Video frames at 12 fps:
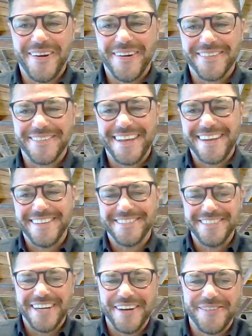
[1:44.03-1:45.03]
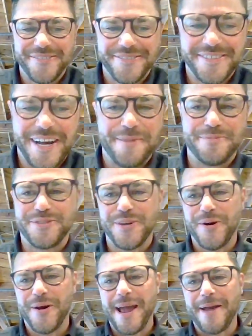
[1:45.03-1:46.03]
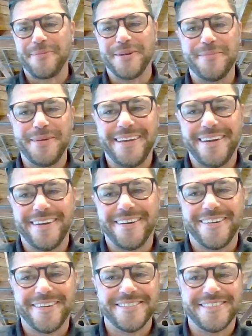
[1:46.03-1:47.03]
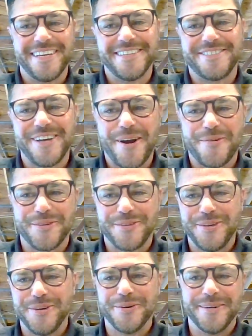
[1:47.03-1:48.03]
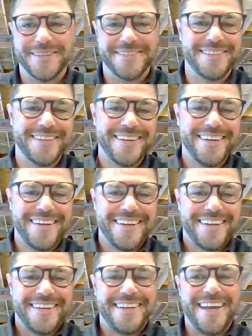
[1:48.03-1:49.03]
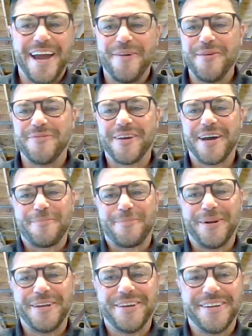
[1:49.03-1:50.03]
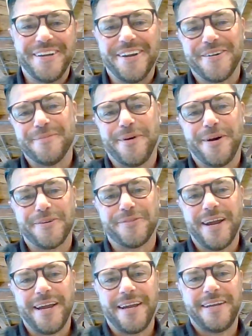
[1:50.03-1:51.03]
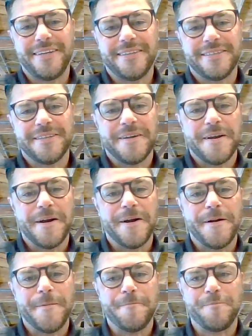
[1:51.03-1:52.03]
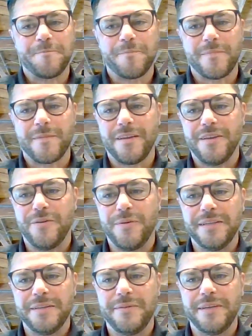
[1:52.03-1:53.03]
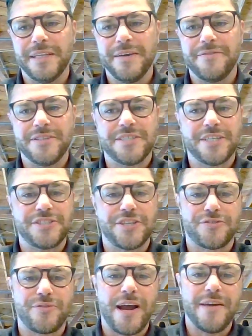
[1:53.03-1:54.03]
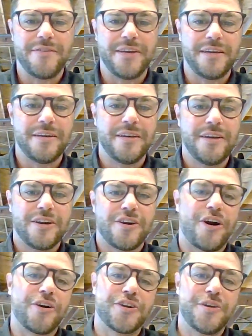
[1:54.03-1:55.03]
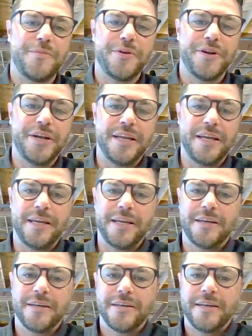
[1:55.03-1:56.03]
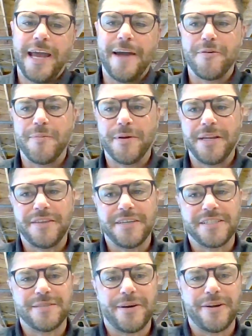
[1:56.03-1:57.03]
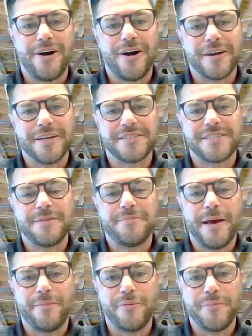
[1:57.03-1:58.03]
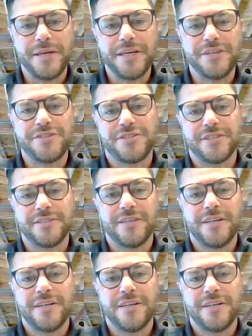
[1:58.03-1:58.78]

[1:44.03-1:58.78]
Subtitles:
Thank you, Jeff. I'm so happy to be here and talk with you. And yeah, we've got it pretty good here in Monterey. We live in such a thriving car community. Everybody thinks about August and Pebble Beach and